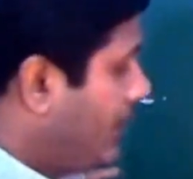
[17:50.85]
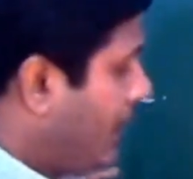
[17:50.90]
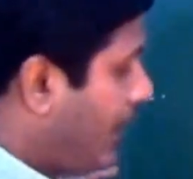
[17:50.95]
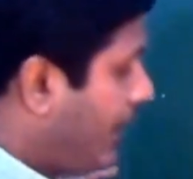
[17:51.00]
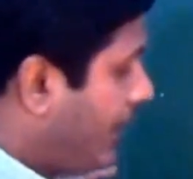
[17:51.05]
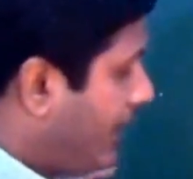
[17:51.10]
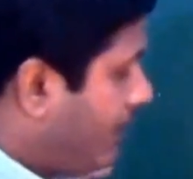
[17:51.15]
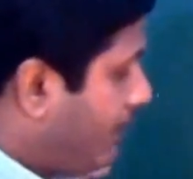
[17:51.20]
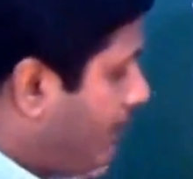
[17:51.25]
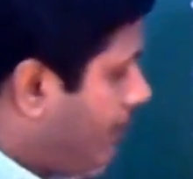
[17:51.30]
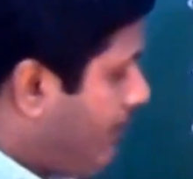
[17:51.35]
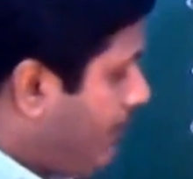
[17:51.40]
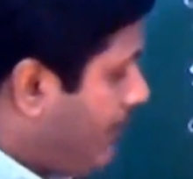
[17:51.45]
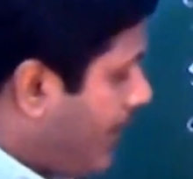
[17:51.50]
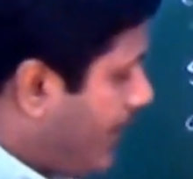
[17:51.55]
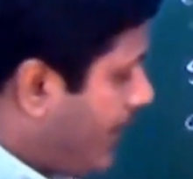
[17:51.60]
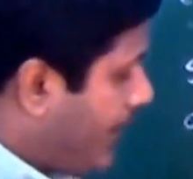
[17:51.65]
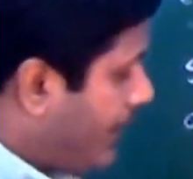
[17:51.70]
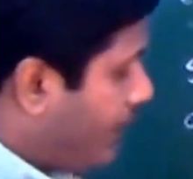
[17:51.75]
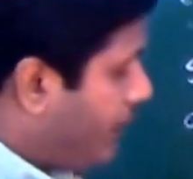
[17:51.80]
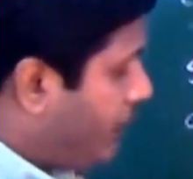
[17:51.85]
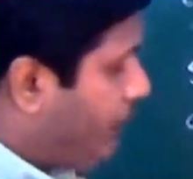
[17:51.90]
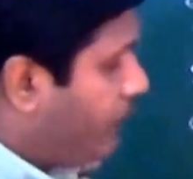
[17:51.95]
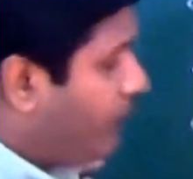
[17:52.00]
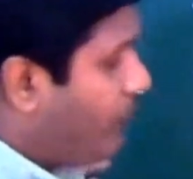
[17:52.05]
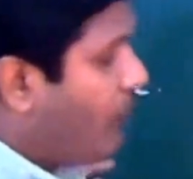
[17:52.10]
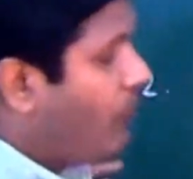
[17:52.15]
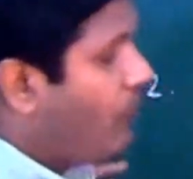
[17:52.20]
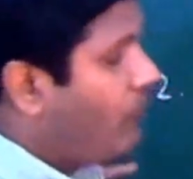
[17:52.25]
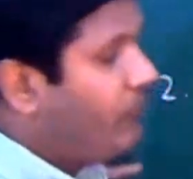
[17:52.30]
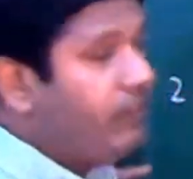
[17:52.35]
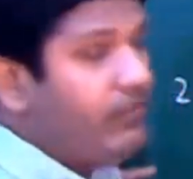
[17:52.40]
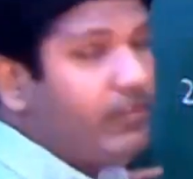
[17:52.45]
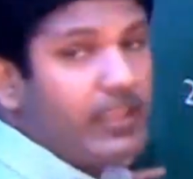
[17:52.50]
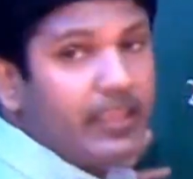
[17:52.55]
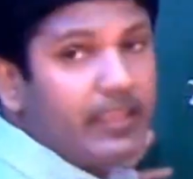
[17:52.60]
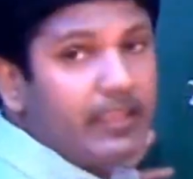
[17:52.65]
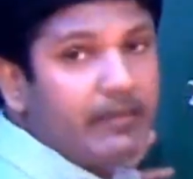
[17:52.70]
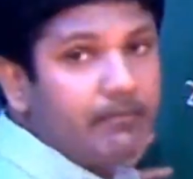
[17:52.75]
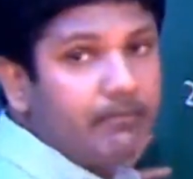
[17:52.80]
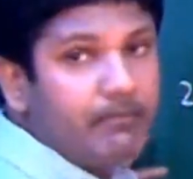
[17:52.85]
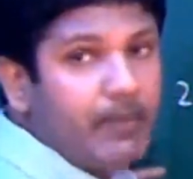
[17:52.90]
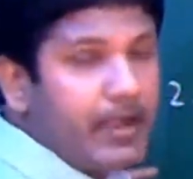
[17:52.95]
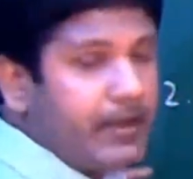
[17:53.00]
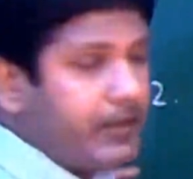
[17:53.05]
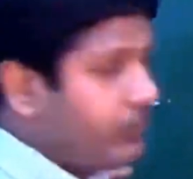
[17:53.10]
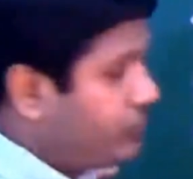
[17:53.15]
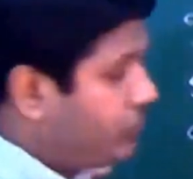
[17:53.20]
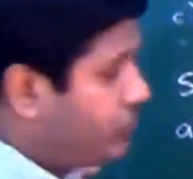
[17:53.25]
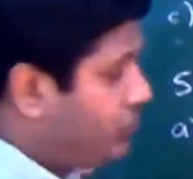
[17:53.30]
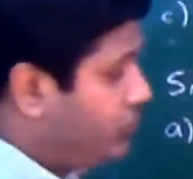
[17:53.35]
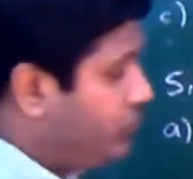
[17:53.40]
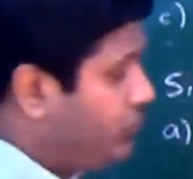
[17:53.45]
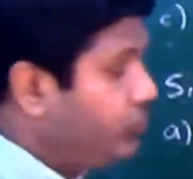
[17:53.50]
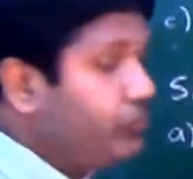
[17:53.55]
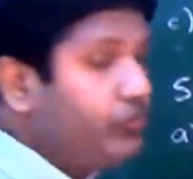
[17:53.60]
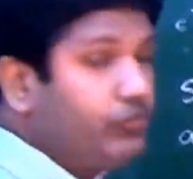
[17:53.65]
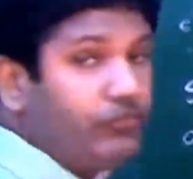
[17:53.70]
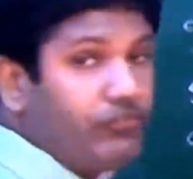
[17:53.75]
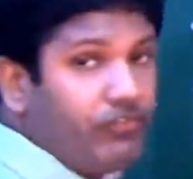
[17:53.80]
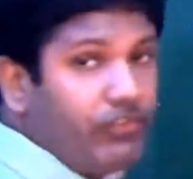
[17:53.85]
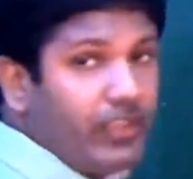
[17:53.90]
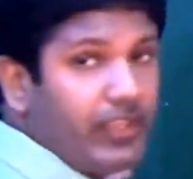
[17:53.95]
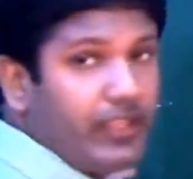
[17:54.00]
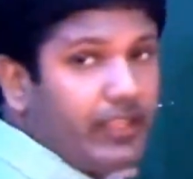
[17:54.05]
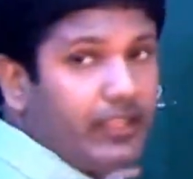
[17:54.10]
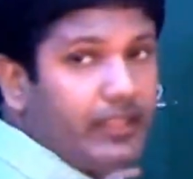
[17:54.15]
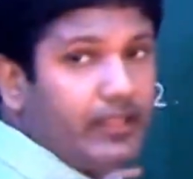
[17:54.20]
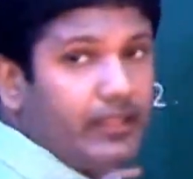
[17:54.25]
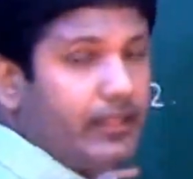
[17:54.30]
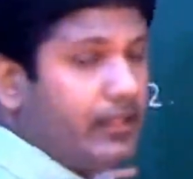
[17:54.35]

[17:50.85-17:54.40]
I got -4v minus 2v.